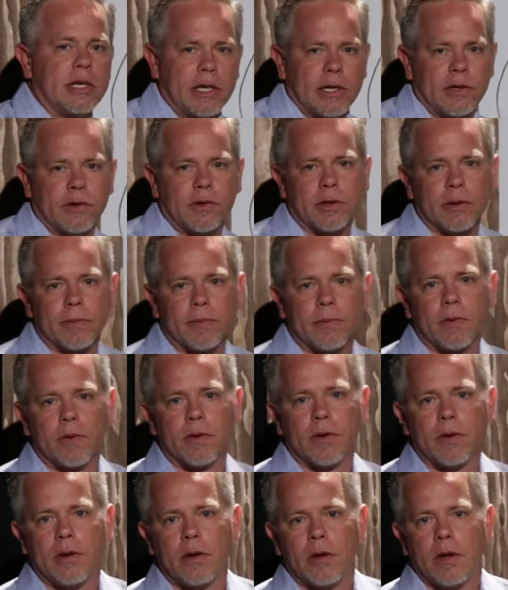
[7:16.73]
Egypt,
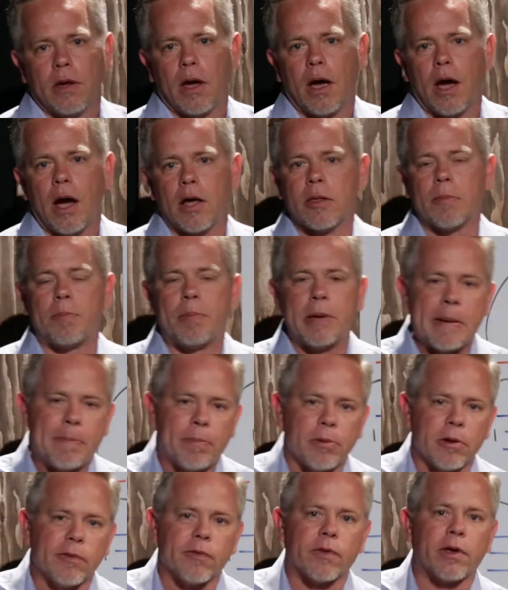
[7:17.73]
the
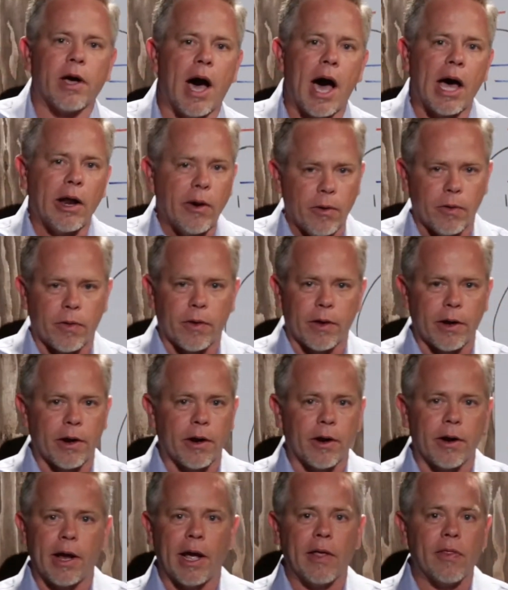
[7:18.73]
people of God are
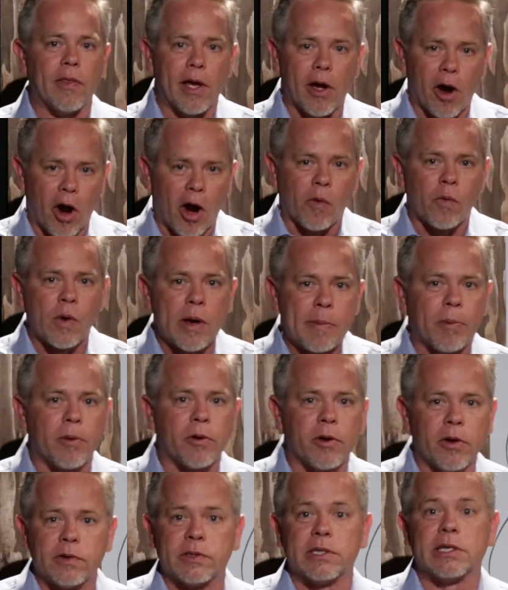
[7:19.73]
there and they are
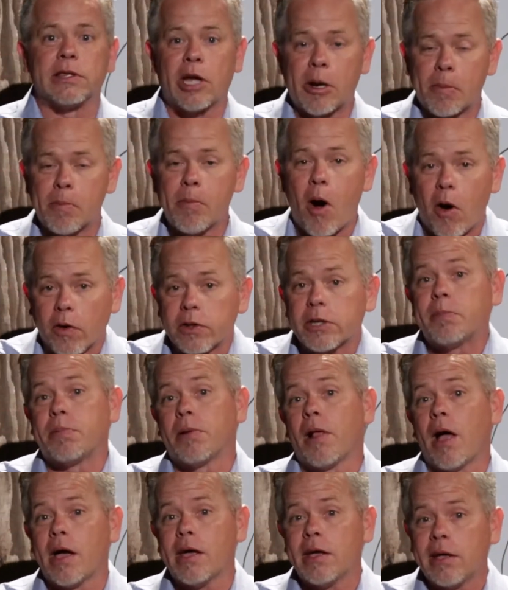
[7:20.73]
reproducing. They're
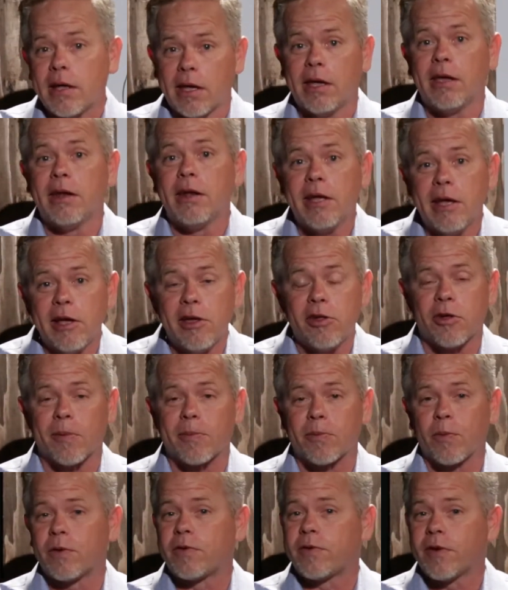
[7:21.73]
multiplying in
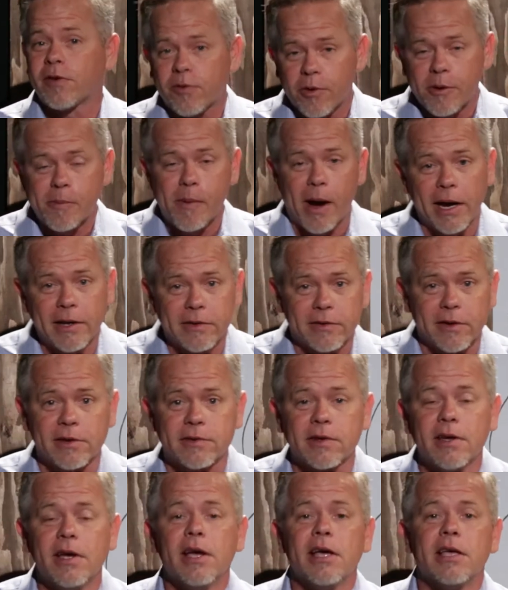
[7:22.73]
Egypt, which just reminds
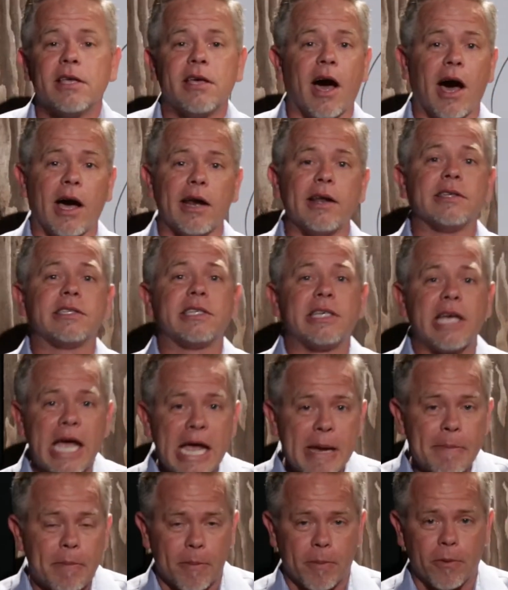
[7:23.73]
us God is
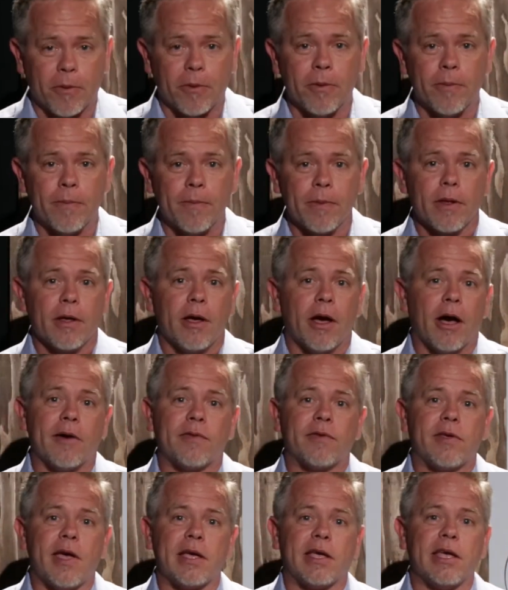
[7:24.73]
capable
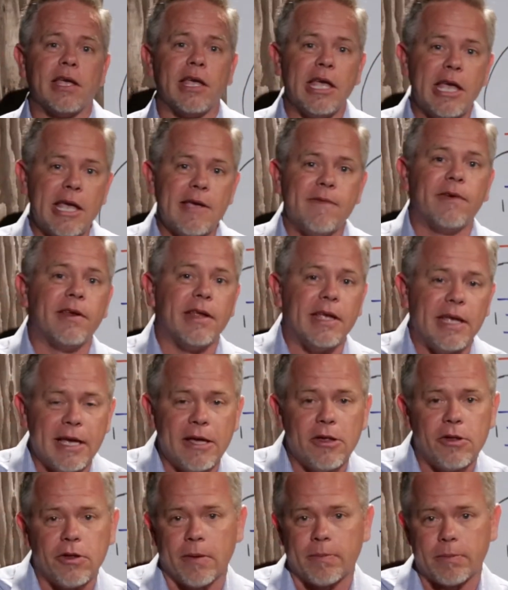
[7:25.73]
of taking even
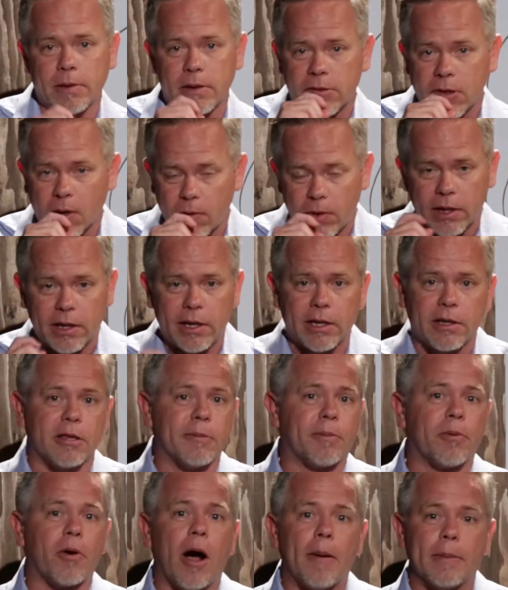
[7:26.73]
Egypt and turning it into
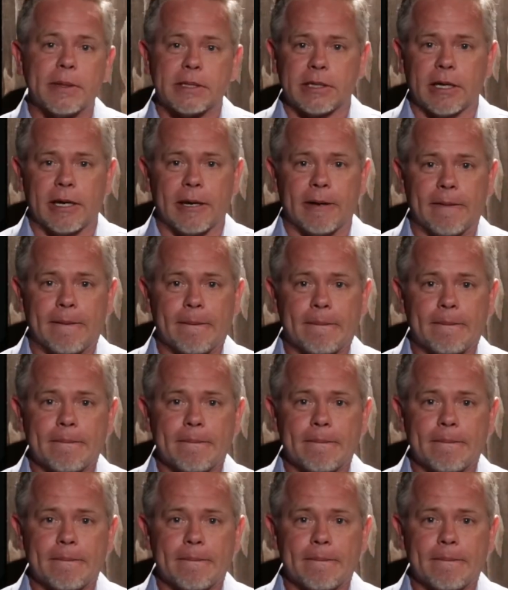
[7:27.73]
the promised land.